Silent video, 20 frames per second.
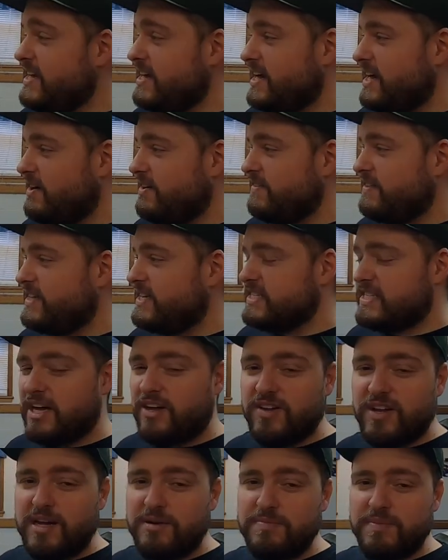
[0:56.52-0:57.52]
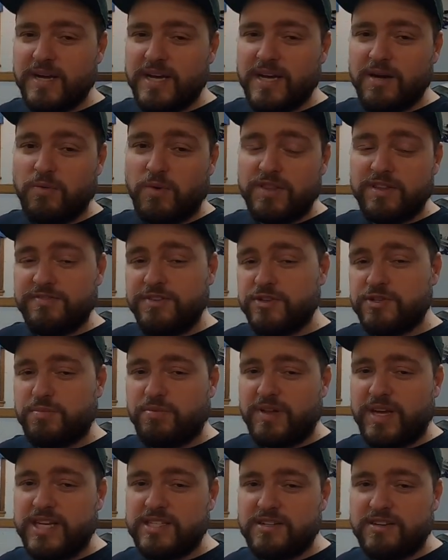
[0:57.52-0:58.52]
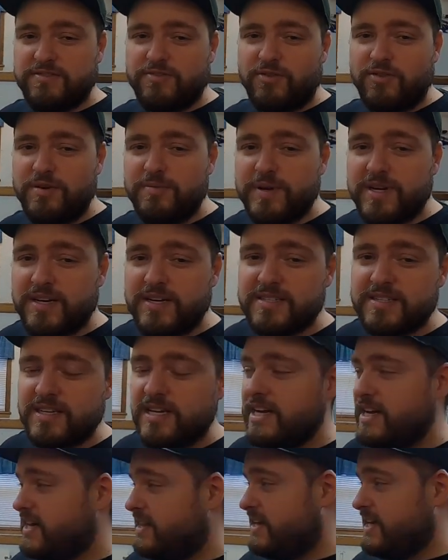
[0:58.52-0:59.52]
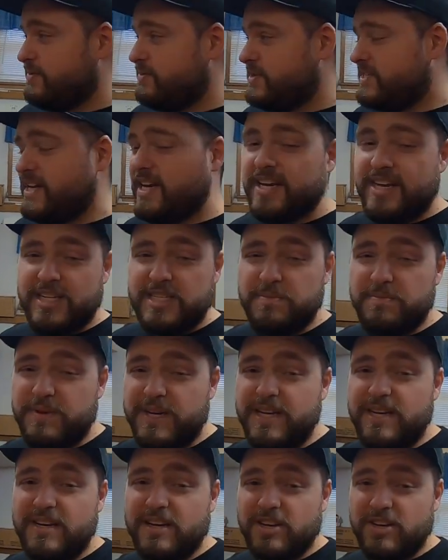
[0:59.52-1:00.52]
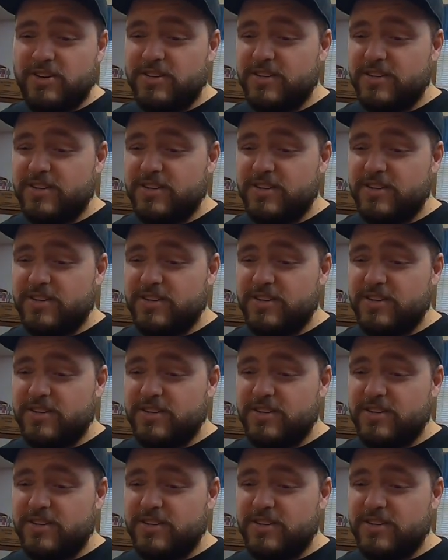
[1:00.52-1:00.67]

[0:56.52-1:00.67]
Yeah, how everything's held up and what the future plans are for it. Because, like we said, it's been a